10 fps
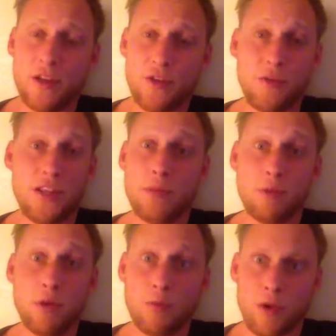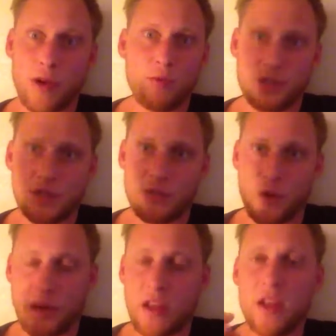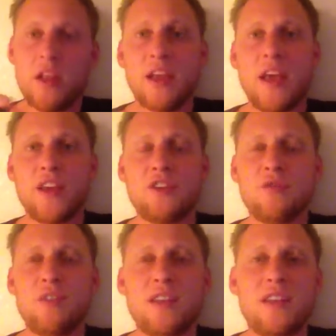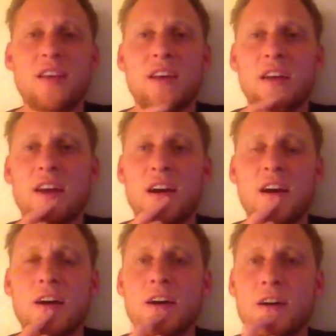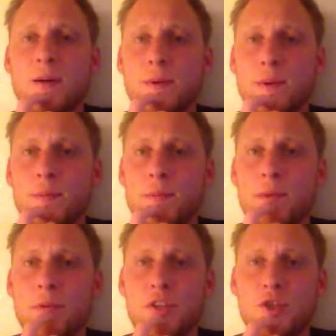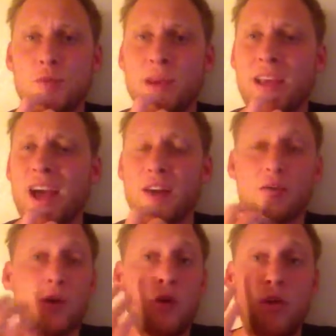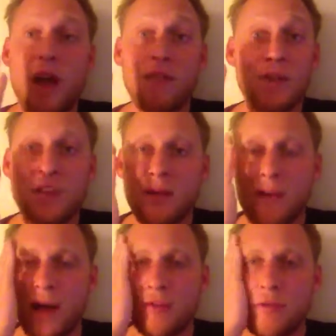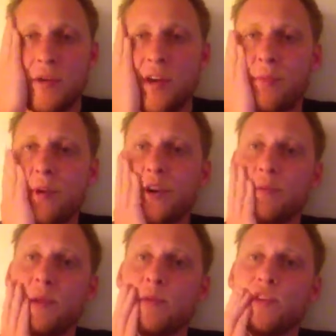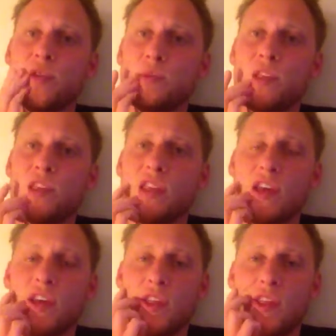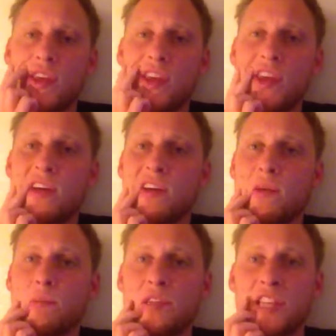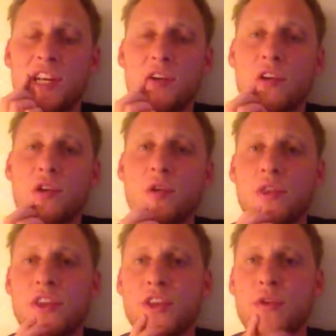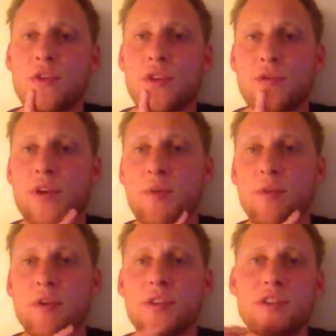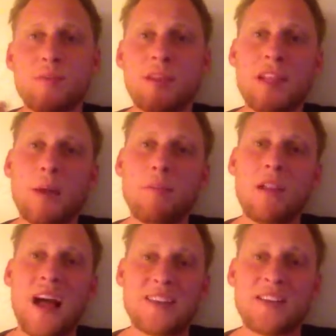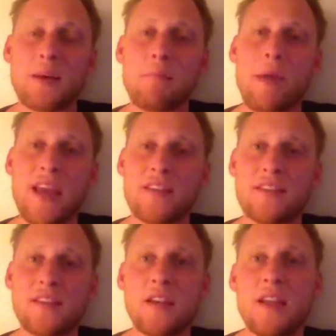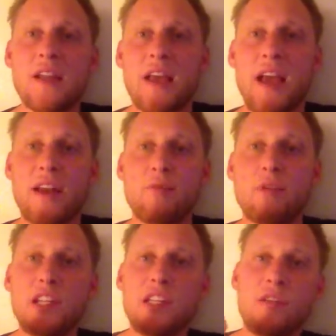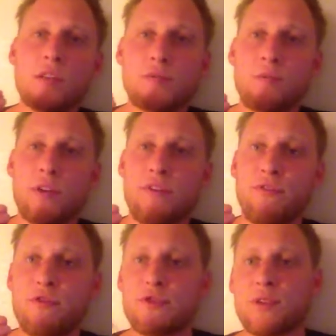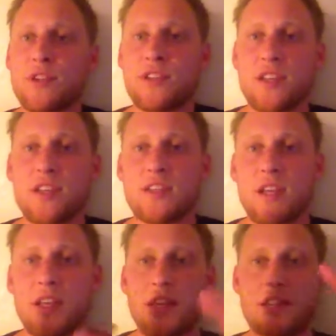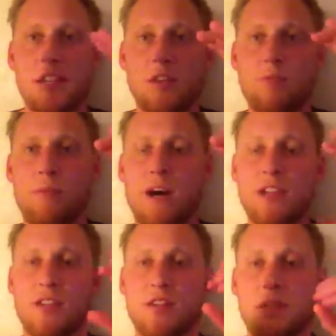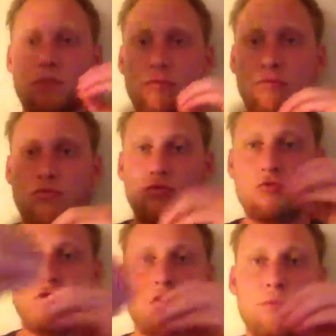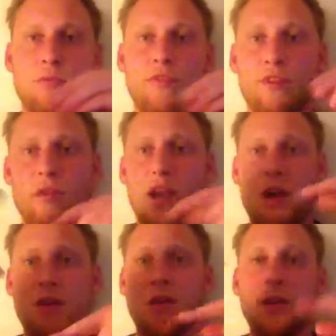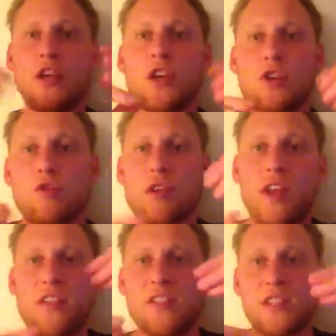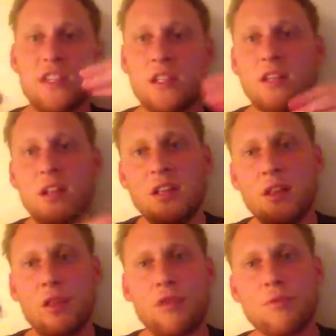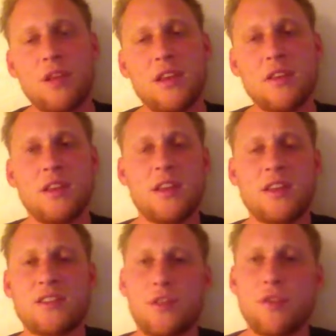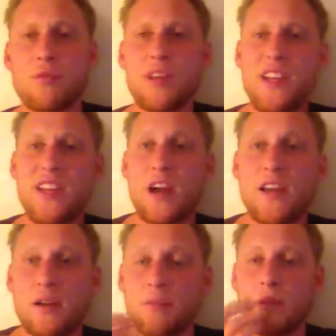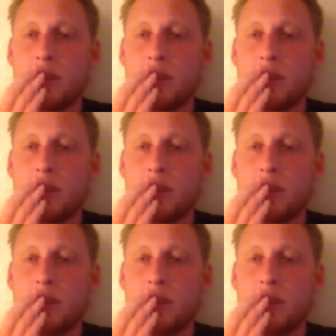You'd need the blueprint, which is free, and you'd need. I'm assuming, I don't know everything about 3D printers, but I'm assuming the material that goes into a 3D printer is something like a plastic base, and it really looks pretty futuristic. It's like it's in a little box, and it's moving around and creating this little it's a 3D item.